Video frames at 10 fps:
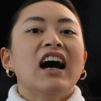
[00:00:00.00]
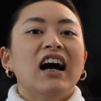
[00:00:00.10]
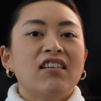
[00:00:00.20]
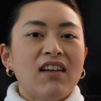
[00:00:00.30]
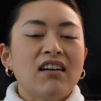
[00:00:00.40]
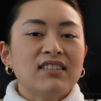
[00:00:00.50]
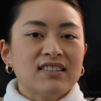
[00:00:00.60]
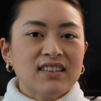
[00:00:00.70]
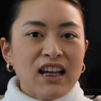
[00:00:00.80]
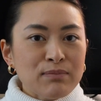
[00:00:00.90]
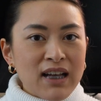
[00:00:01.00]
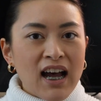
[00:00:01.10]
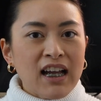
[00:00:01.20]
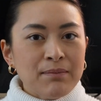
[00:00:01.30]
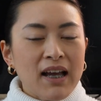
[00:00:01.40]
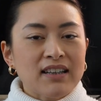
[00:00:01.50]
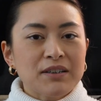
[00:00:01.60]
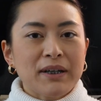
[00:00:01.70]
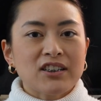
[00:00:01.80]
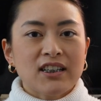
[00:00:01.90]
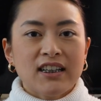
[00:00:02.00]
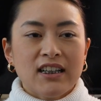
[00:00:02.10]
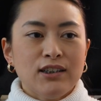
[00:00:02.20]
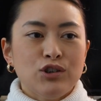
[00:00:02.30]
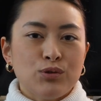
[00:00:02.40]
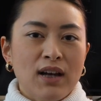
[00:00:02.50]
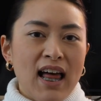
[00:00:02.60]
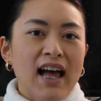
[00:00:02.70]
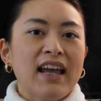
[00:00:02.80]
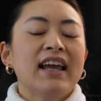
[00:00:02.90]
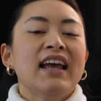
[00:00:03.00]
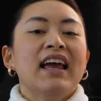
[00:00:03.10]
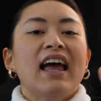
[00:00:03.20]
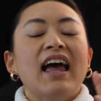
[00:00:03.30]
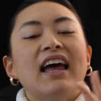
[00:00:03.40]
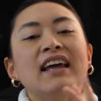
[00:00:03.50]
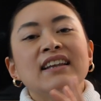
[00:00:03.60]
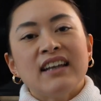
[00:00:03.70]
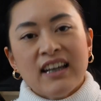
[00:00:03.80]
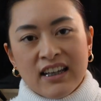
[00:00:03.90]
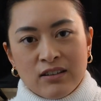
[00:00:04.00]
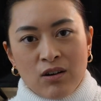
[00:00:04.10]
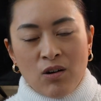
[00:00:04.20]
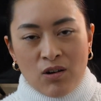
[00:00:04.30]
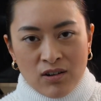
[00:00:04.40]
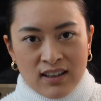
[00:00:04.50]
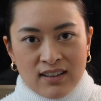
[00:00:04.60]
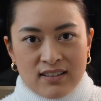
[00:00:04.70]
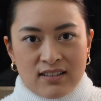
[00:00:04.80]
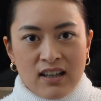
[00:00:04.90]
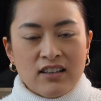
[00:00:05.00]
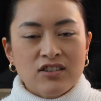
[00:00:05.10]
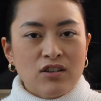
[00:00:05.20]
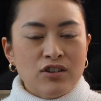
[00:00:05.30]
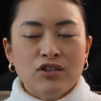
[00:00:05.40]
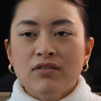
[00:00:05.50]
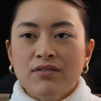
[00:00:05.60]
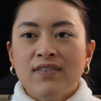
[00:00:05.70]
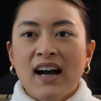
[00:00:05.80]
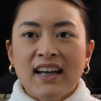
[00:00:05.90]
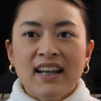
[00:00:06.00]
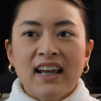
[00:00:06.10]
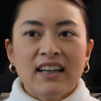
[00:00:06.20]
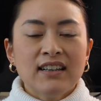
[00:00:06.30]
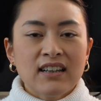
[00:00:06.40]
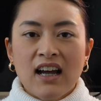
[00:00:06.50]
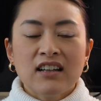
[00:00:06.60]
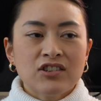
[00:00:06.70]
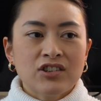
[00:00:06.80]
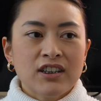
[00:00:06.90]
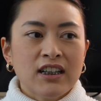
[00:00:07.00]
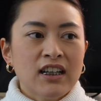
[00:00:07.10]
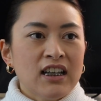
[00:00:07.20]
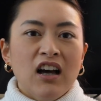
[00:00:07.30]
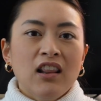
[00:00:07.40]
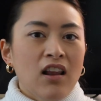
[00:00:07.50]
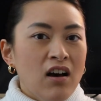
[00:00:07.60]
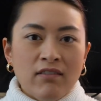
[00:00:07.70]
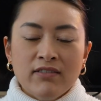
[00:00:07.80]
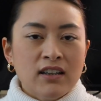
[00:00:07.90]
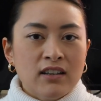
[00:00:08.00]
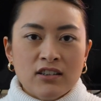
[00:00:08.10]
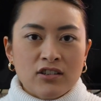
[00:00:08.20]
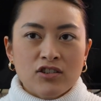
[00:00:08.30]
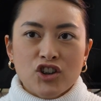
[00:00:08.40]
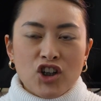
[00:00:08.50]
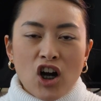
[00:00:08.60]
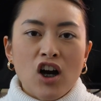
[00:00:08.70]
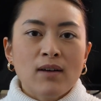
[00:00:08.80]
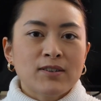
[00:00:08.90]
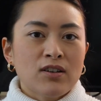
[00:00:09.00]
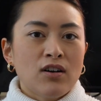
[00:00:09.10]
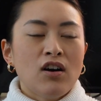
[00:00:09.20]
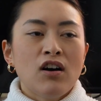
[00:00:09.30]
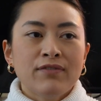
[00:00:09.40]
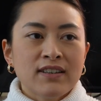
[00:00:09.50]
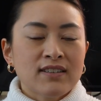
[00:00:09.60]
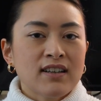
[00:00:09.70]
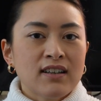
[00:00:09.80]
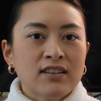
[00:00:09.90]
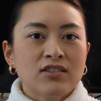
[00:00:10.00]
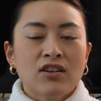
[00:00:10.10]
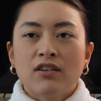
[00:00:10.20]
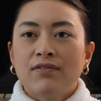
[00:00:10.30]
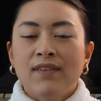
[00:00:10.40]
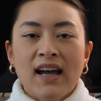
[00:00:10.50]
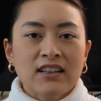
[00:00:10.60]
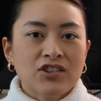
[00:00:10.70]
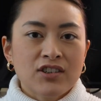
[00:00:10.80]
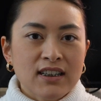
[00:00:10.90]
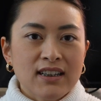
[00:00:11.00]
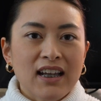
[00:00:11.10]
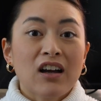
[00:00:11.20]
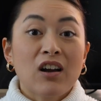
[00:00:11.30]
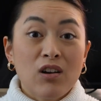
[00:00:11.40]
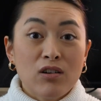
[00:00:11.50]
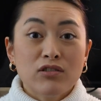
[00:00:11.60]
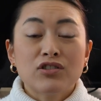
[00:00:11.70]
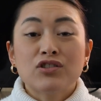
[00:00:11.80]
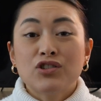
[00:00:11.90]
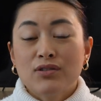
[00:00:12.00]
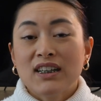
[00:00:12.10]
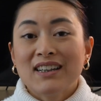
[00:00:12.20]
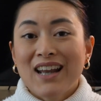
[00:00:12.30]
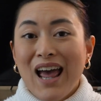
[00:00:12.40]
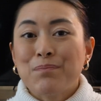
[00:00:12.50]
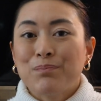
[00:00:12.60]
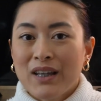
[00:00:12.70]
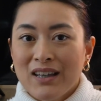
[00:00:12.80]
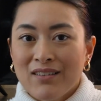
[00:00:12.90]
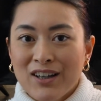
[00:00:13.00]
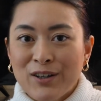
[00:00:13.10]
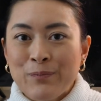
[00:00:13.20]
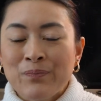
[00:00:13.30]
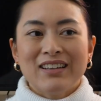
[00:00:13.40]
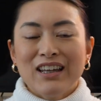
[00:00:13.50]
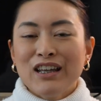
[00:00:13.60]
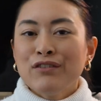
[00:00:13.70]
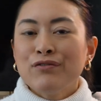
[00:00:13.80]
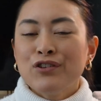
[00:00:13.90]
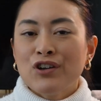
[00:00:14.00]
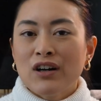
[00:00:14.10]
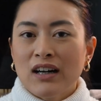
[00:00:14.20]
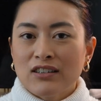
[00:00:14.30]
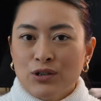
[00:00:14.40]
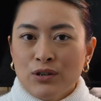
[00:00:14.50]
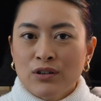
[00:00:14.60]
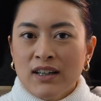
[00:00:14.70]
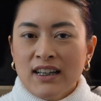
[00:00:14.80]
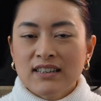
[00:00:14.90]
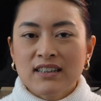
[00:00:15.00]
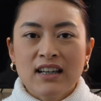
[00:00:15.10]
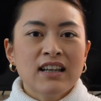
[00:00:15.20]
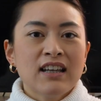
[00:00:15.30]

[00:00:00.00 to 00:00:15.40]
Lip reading: around the same time, especially in July and in August. So you will find that in the country, a lot of the shops or offices or factory, they close during that period. If you're a tourist,